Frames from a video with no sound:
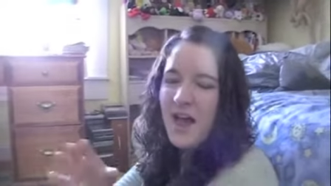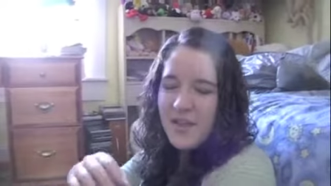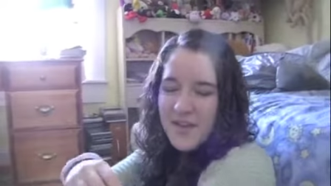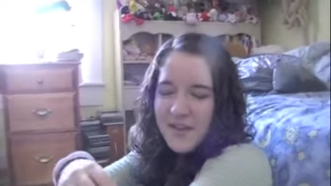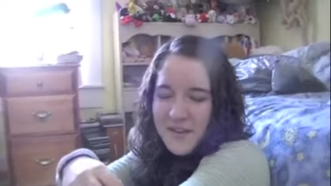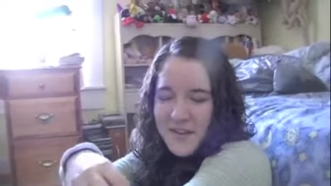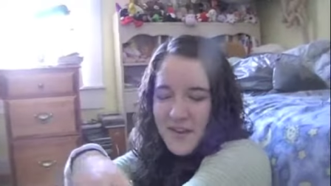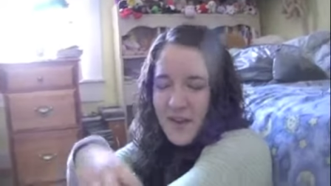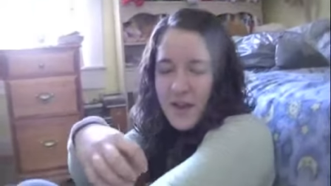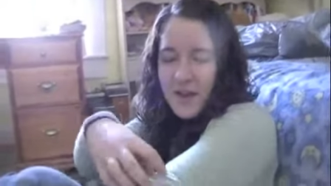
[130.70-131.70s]

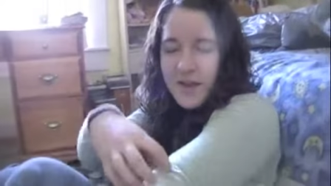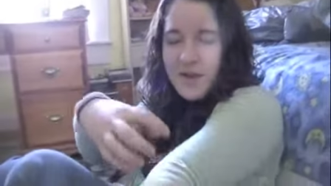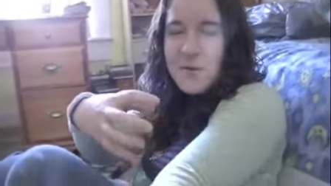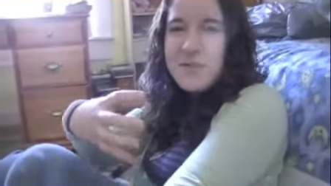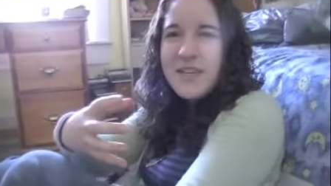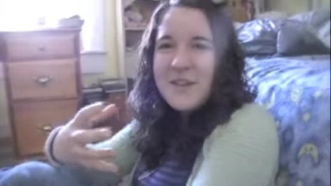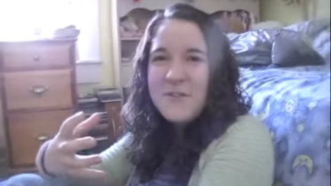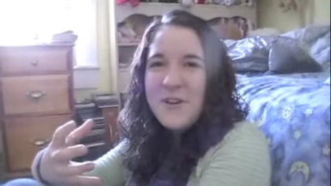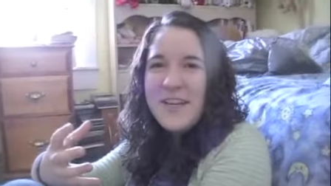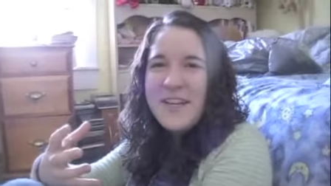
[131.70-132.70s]
It was like a
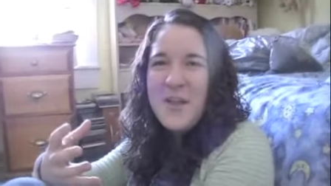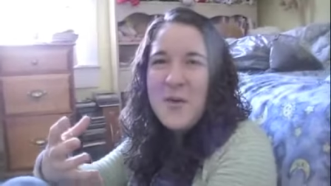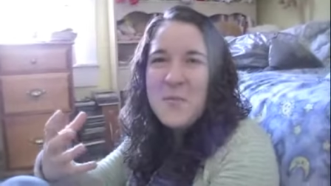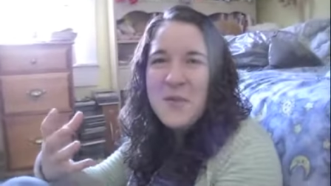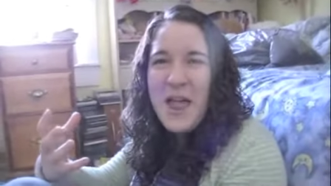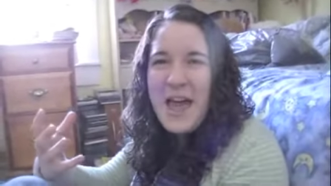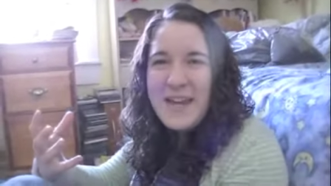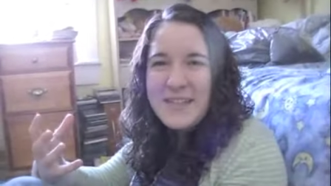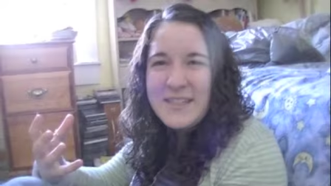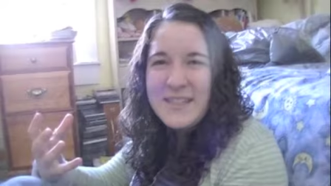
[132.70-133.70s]
freaking another
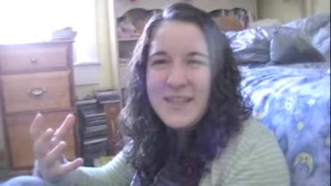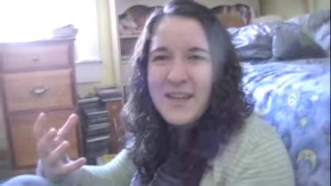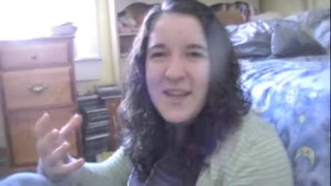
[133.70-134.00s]
planet.